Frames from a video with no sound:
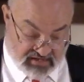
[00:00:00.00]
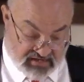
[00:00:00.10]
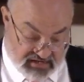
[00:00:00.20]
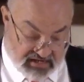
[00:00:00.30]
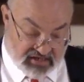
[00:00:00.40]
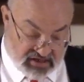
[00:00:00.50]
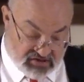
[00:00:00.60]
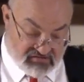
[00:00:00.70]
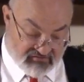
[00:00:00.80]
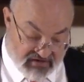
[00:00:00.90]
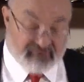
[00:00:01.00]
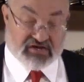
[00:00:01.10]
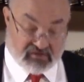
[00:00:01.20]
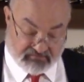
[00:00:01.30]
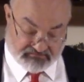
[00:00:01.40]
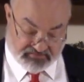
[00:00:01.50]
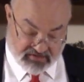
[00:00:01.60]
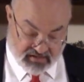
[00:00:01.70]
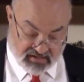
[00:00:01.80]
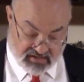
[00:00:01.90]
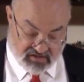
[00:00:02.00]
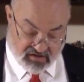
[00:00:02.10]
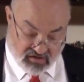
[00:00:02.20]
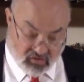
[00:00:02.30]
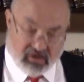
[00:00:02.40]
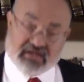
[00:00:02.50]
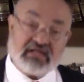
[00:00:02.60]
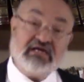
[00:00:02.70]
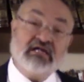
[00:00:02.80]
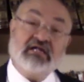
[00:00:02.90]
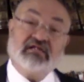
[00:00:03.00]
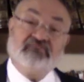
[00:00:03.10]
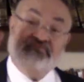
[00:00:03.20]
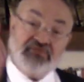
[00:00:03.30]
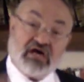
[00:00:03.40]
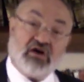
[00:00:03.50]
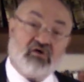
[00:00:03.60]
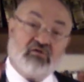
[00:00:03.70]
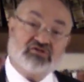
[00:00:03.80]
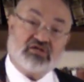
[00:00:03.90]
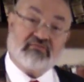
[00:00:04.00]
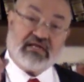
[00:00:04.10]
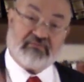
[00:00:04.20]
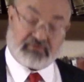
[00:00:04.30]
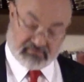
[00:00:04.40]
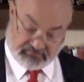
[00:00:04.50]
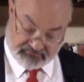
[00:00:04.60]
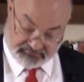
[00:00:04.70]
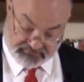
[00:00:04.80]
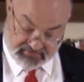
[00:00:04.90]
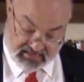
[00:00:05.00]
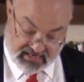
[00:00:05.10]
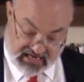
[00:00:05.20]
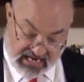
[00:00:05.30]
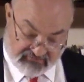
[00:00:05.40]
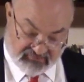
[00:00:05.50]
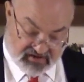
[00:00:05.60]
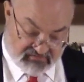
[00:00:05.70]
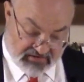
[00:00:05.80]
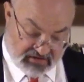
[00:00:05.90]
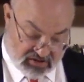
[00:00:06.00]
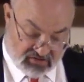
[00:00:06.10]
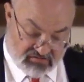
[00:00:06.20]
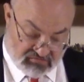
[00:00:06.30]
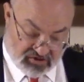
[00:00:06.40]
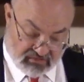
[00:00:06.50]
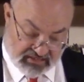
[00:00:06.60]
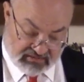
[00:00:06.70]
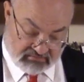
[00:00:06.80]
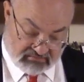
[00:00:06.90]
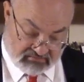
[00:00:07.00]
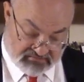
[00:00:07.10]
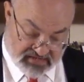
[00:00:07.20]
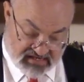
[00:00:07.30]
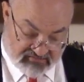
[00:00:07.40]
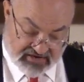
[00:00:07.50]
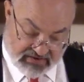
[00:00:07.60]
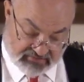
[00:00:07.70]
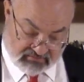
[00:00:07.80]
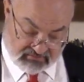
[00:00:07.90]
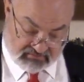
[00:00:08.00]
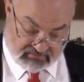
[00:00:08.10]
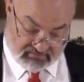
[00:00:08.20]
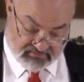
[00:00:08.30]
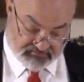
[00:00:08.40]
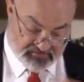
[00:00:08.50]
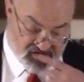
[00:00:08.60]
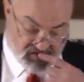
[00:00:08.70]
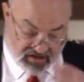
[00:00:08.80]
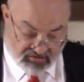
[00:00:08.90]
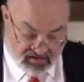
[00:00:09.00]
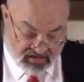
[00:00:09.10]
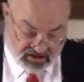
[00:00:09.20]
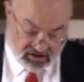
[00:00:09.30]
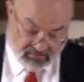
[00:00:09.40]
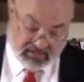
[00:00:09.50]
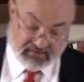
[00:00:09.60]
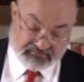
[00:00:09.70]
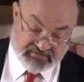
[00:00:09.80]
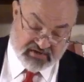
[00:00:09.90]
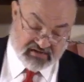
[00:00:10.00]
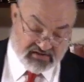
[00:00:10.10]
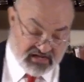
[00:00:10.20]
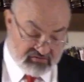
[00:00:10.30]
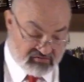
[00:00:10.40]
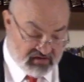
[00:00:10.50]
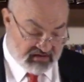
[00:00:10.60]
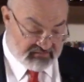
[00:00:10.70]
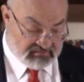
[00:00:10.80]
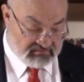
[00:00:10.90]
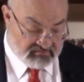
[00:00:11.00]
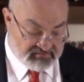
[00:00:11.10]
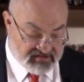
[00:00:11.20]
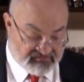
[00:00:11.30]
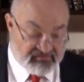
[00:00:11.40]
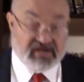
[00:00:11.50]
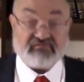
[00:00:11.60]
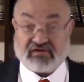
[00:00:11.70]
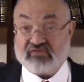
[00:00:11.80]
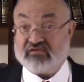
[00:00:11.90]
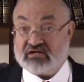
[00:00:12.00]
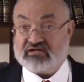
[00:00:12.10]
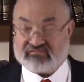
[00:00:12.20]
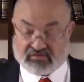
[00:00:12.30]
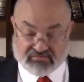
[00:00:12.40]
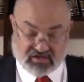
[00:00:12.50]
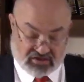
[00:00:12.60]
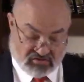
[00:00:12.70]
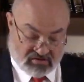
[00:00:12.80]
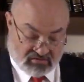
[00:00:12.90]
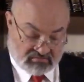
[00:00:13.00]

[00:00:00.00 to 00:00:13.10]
needed the Jews for revenue. So accordingly, no German emperor ever expelled the Jews from Germany. It never happened. So in other words, in Germany, the central government favored, in relative terms, the Jews.